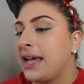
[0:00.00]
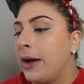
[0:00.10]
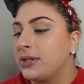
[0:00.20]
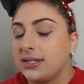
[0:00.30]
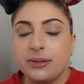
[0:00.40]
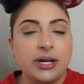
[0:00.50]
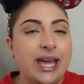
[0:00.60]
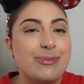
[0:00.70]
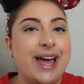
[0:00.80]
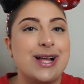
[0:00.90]
I was a summer
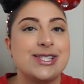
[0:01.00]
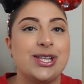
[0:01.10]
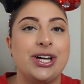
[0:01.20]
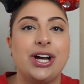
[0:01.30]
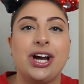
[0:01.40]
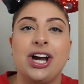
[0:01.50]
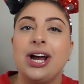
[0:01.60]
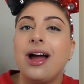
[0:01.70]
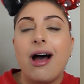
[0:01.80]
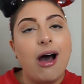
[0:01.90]
camp counselor,
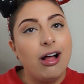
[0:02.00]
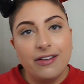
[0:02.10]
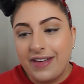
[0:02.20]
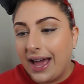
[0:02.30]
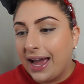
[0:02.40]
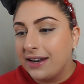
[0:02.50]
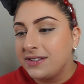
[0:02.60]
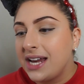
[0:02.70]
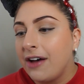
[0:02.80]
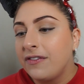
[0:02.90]
all of that kind of
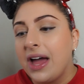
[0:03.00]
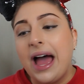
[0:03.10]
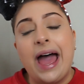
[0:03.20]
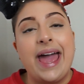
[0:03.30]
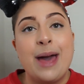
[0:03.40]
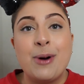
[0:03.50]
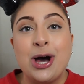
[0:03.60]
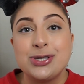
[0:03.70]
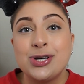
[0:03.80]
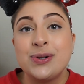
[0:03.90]
stuff. I am
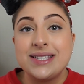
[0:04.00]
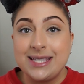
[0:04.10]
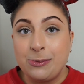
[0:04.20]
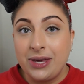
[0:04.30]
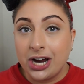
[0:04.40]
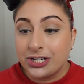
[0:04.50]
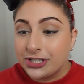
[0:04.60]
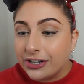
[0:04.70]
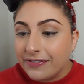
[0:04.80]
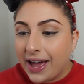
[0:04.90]
also CPR
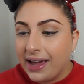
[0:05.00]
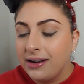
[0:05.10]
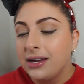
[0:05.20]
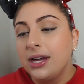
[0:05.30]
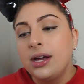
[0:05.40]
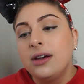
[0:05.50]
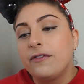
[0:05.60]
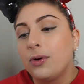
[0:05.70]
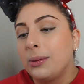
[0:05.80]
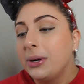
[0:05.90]
certified.
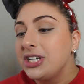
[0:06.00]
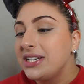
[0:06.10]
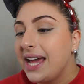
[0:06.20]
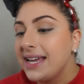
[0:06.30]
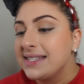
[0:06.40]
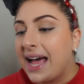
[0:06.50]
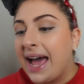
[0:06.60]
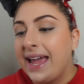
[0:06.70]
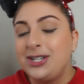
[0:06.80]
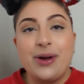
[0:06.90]
For merchandise,
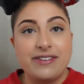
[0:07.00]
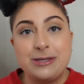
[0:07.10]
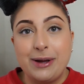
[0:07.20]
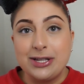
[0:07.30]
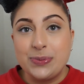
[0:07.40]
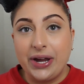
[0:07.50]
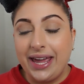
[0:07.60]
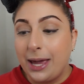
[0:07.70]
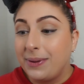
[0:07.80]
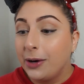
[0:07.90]
I do have experience
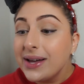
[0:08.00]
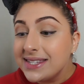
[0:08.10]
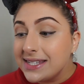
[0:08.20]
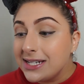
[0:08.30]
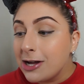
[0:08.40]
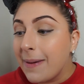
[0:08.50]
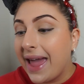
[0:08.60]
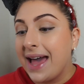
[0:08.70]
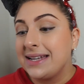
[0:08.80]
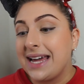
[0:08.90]
working a POS system,
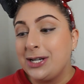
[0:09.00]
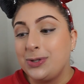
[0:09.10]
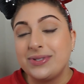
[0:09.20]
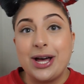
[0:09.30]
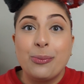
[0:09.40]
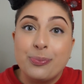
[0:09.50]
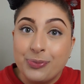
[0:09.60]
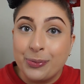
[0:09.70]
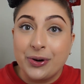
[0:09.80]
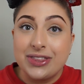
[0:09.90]
and I do sell
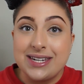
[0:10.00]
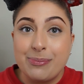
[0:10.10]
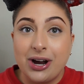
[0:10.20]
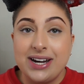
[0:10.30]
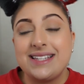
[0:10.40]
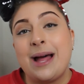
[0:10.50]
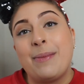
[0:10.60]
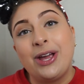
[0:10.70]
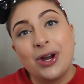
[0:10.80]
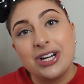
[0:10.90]
the birthday parties at
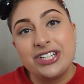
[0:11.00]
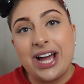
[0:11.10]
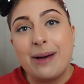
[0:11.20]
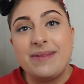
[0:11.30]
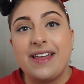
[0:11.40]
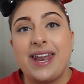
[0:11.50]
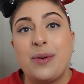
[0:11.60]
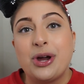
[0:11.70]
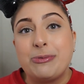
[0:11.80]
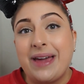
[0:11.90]
my current job now that I
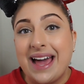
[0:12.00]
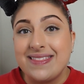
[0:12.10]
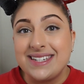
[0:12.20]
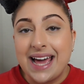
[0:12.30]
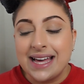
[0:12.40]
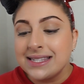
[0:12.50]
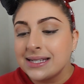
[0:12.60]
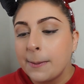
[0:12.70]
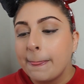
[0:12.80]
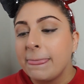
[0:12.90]
work behind the desk.